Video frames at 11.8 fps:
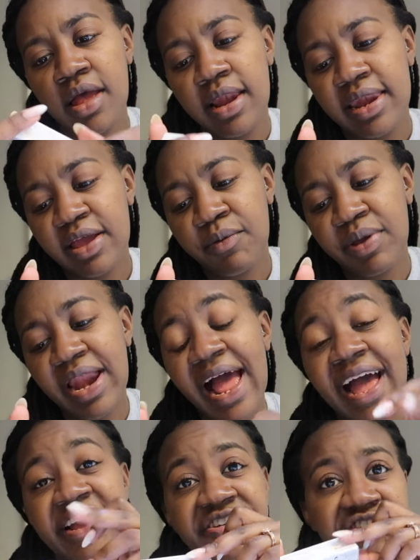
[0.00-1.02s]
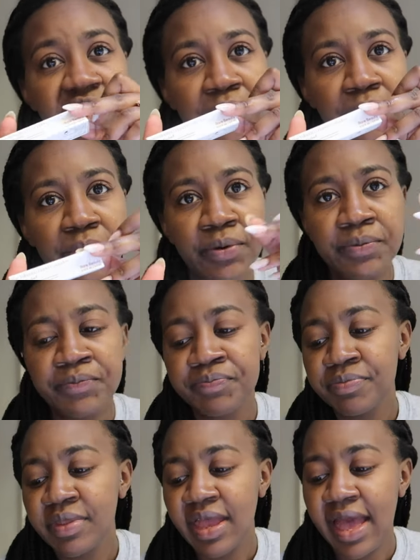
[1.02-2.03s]
eyeshadow,
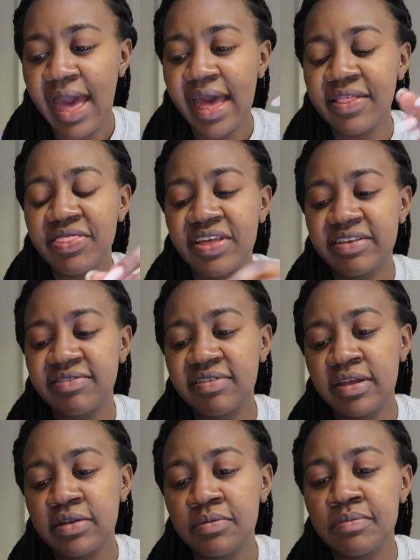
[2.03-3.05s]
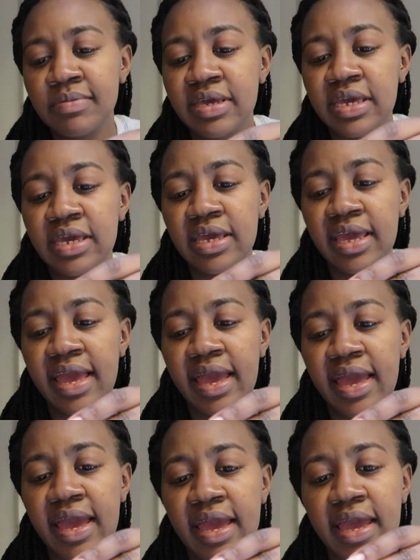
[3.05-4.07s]
and they sent me
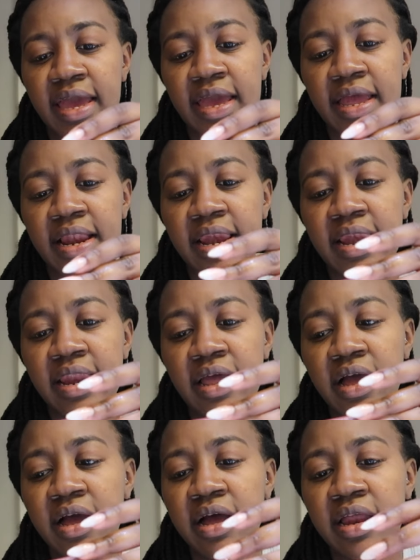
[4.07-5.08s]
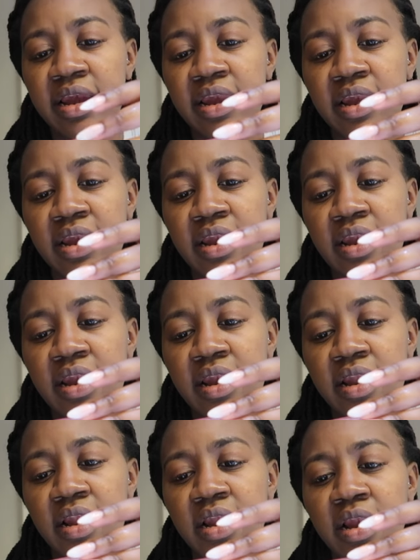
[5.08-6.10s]
a
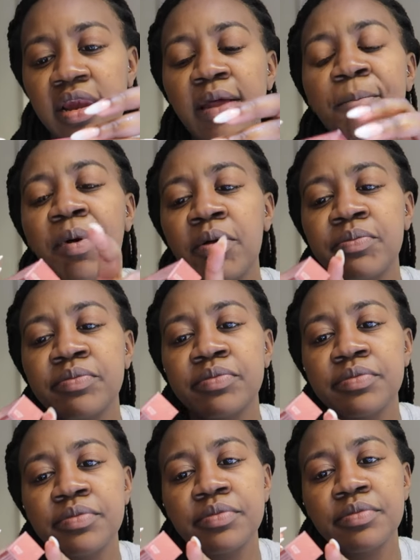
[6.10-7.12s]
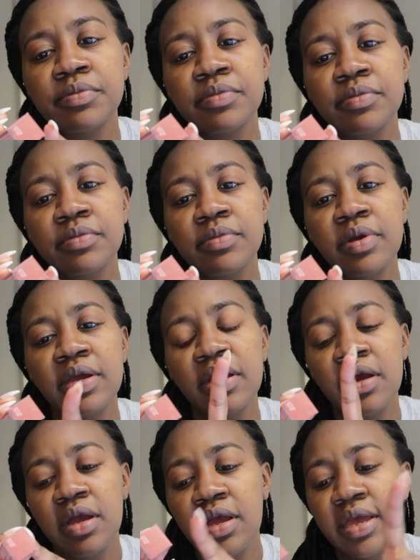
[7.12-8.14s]
lip balm.
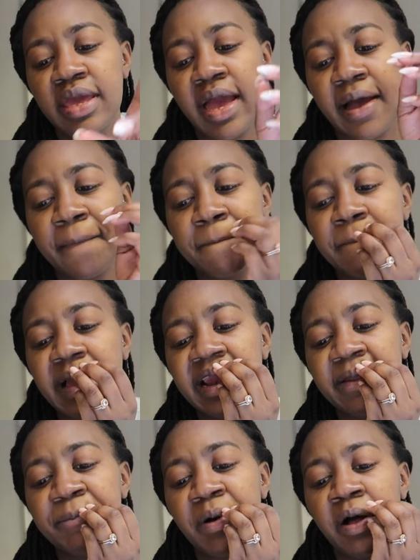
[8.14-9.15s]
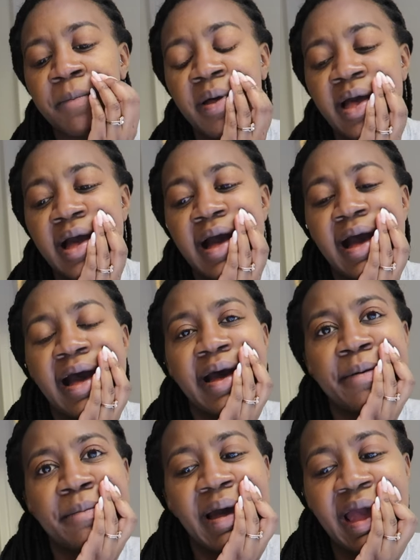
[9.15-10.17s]
Yeah, a lip balm.
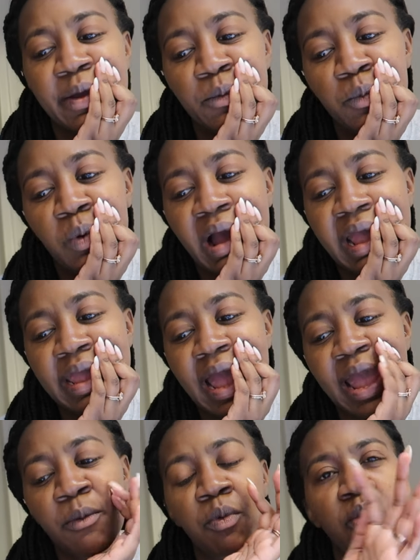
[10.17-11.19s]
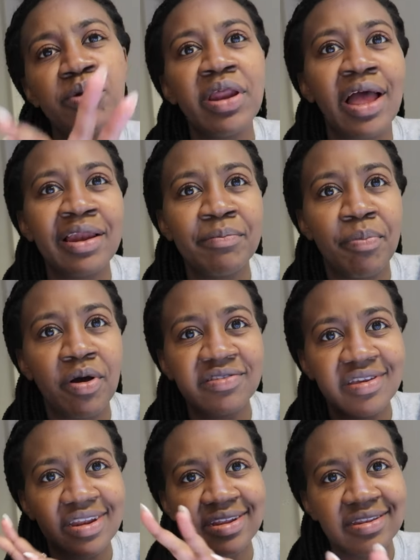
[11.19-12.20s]
I won't
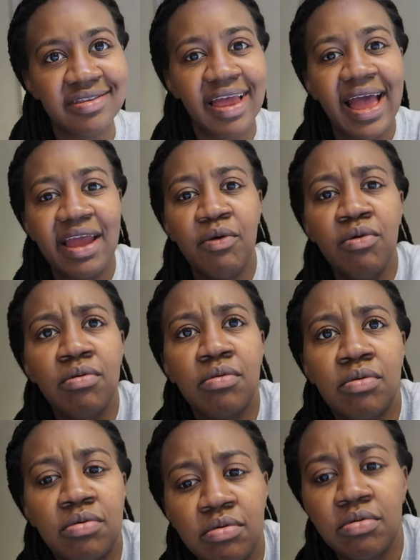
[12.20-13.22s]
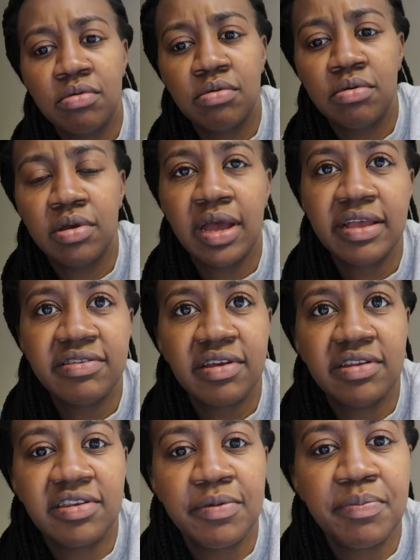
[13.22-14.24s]
unbox it entire. Ooh, guys
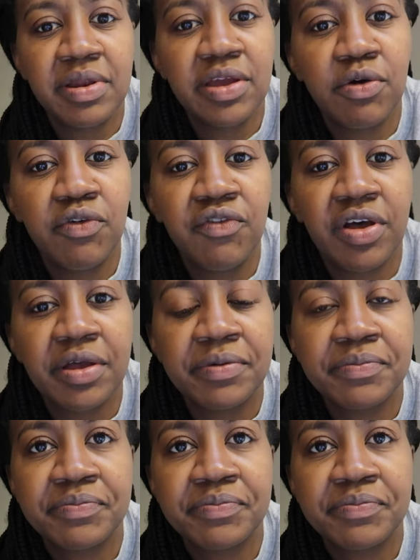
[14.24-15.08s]
are tippling over.